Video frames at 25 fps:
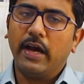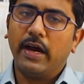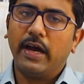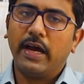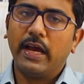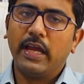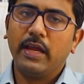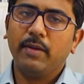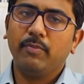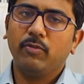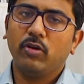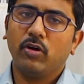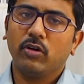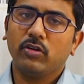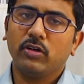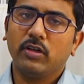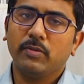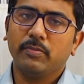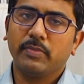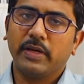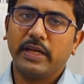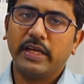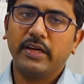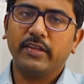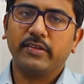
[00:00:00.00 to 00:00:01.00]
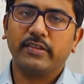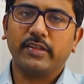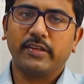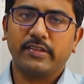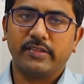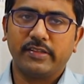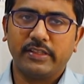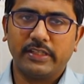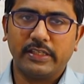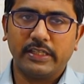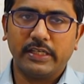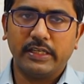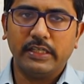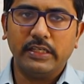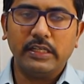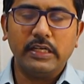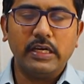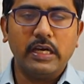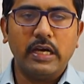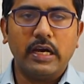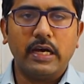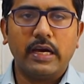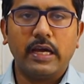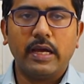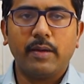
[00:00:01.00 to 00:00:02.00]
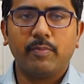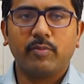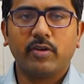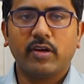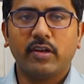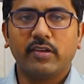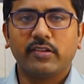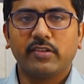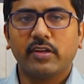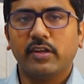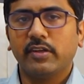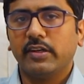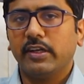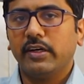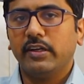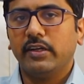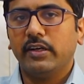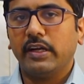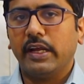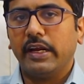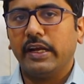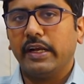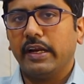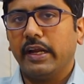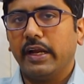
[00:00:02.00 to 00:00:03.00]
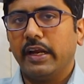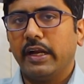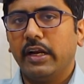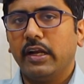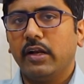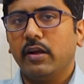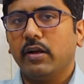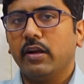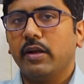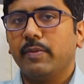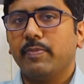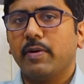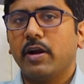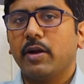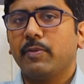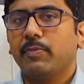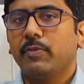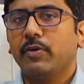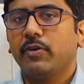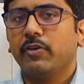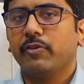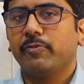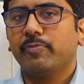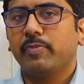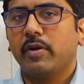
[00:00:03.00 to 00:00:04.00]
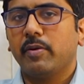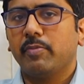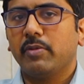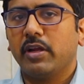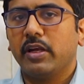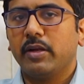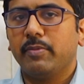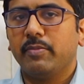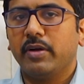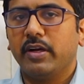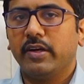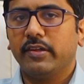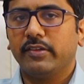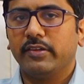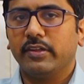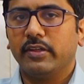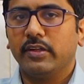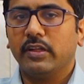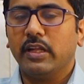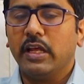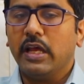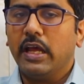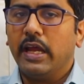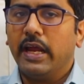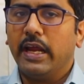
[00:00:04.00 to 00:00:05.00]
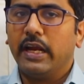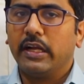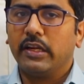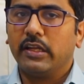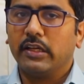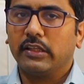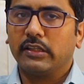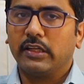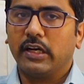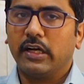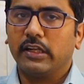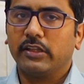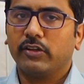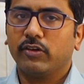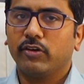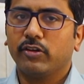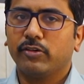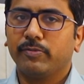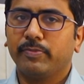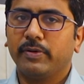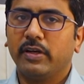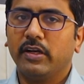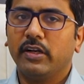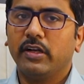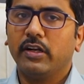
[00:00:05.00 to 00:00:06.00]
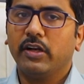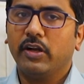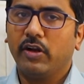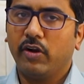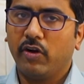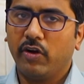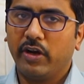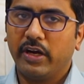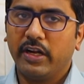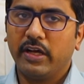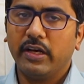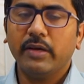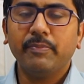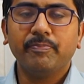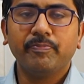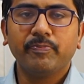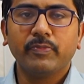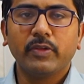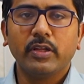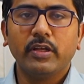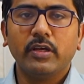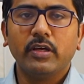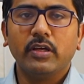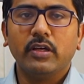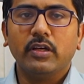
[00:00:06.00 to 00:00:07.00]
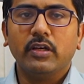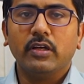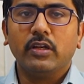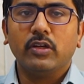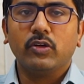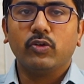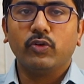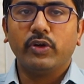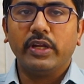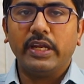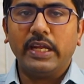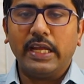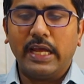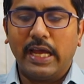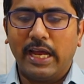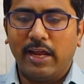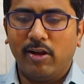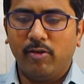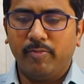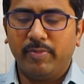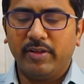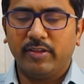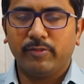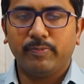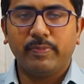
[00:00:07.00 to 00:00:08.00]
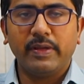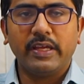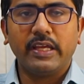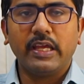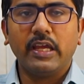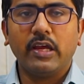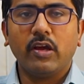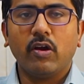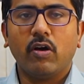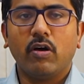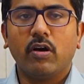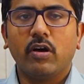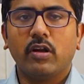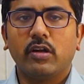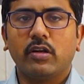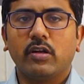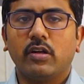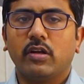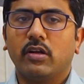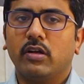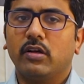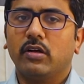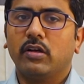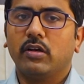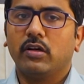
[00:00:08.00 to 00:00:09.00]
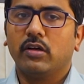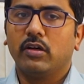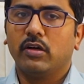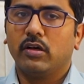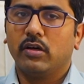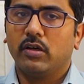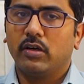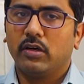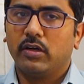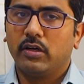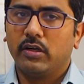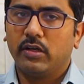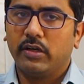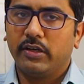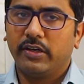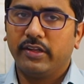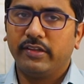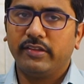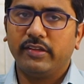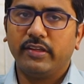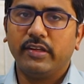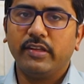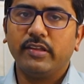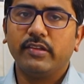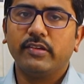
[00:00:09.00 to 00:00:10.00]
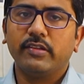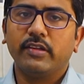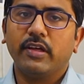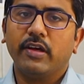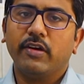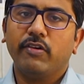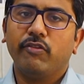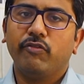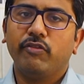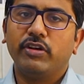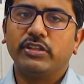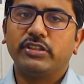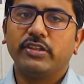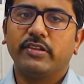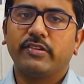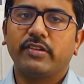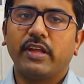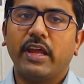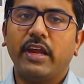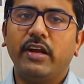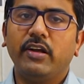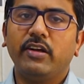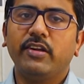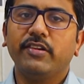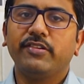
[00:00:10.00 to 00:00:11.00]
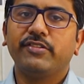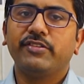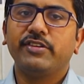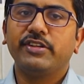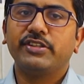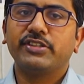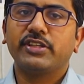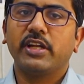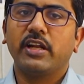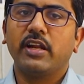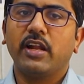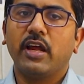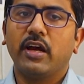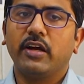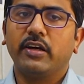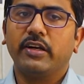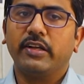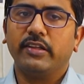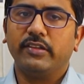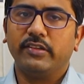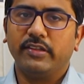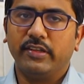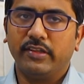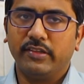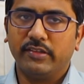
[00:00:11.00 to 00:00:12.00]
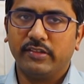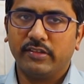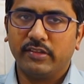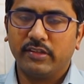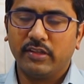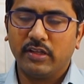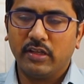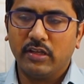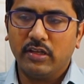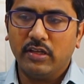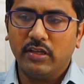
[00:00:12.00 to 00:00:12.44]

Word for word: I am Dr. Mayank Saxena. I am consultant and head Department of Pulmonary Medicine at Yatharth Hospital, Noida. Today I will be speaking on a disease which is interstitial lung disease,